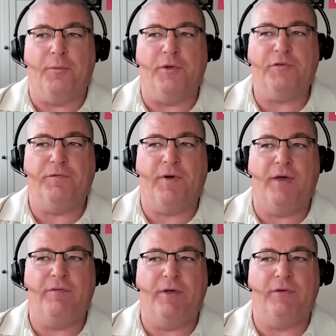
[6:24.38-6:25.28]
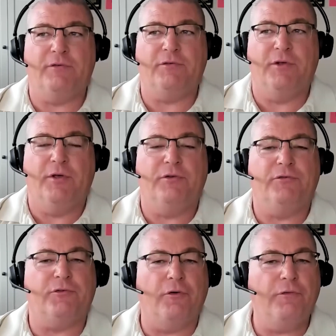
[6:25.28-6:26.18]
RISC-V has
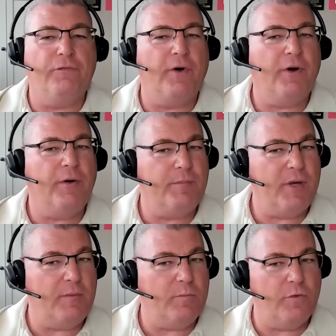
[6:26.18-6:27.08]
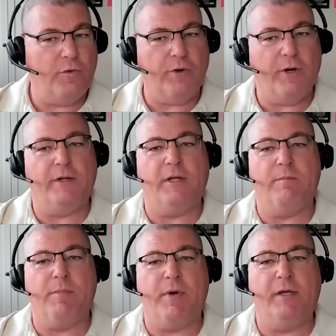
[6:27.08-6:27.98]
so far been more on the
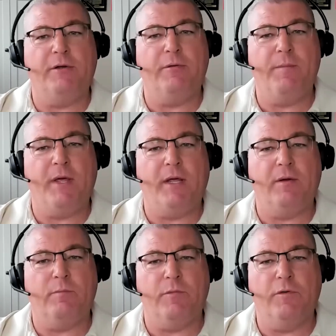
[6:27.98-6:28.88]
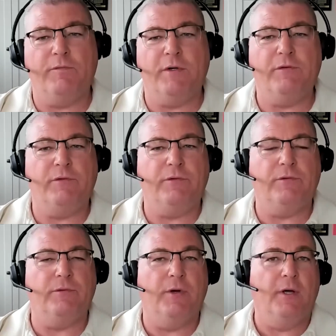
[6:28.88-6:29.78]
embedded domain, moved
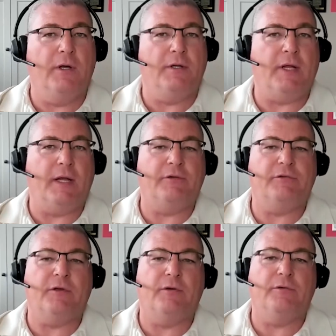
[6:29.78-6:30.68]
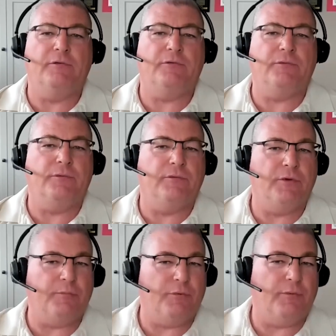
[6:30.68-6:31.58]
into data centers through
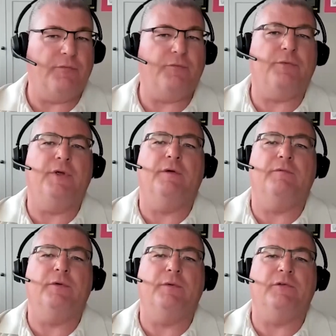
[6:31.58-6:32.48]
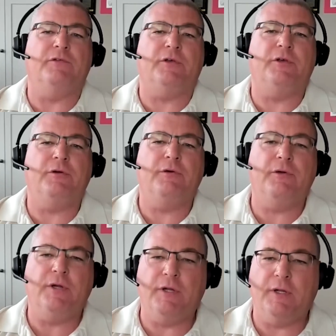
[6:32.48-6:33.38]
the periphery of doing
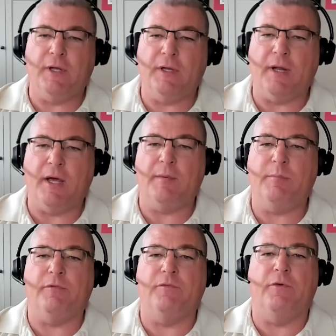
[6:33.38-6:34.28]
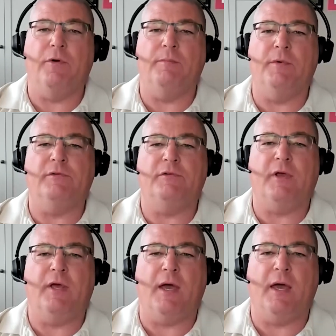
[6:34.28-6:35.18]
security and high performance
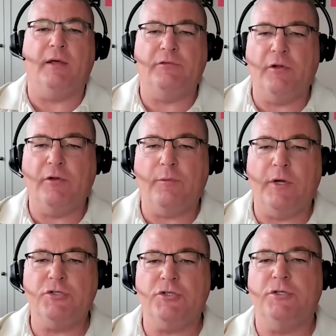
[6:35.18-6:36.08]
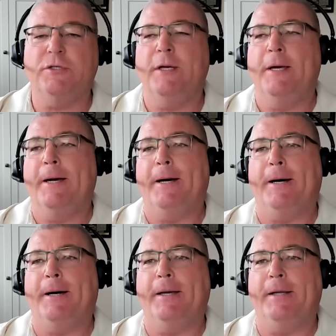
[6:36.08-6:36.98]
AI acceleration.
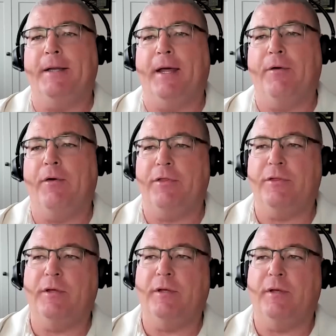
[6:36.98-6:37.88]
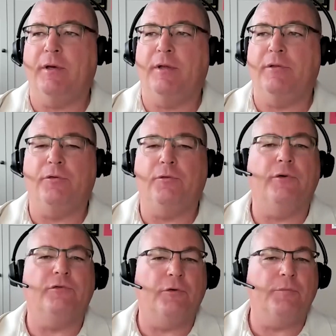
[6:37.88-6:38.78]
And now I think the
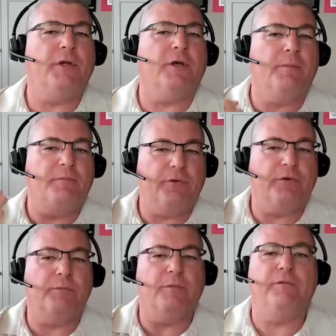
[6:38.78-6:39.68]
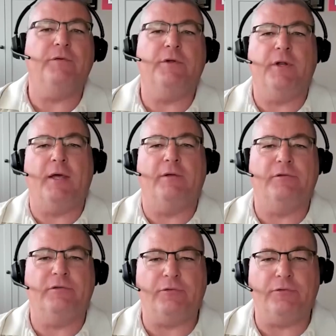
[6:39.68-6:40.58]
door is opening up for it to move into that
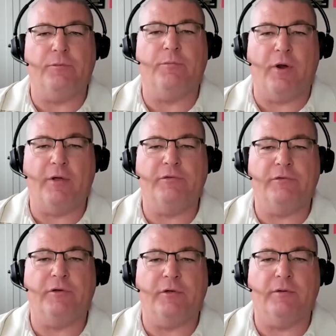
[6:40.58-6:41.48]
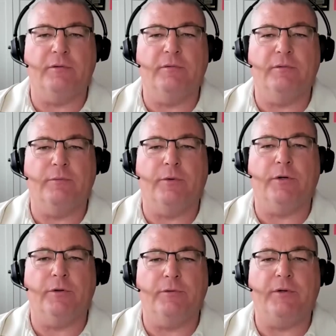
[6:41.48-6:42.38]
central processing
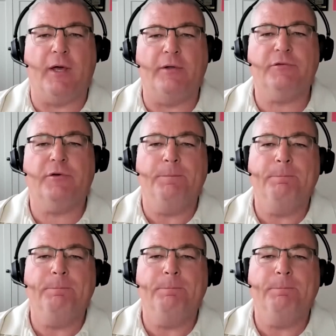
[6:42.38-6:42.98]
workload task.